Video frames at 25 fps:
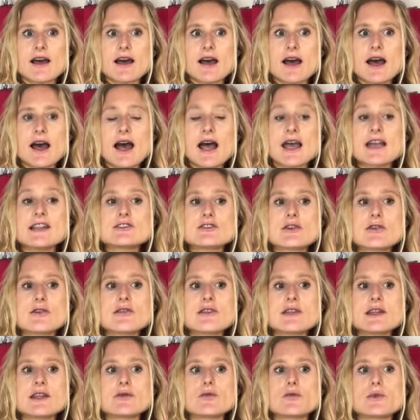I don't
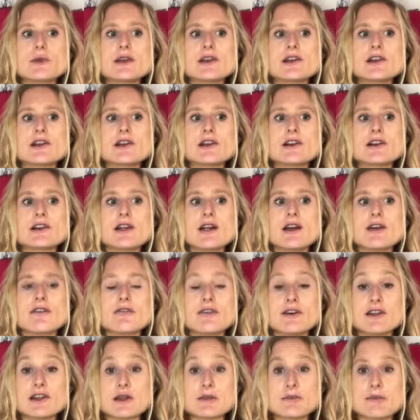think we are
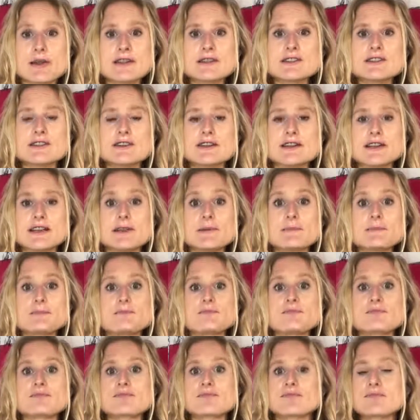fundamentally
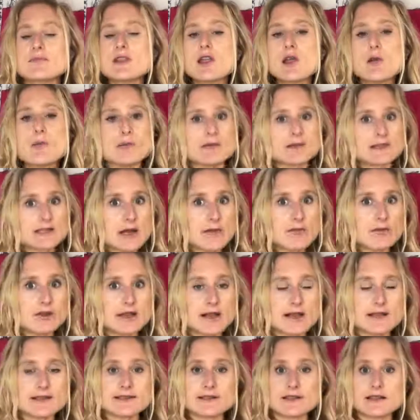
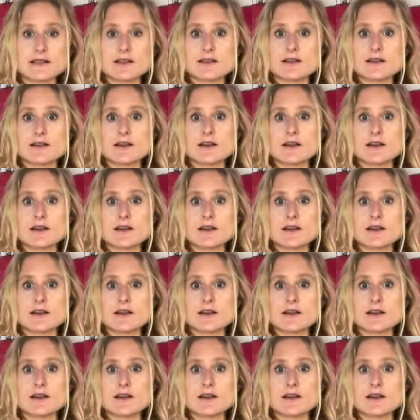metabolizing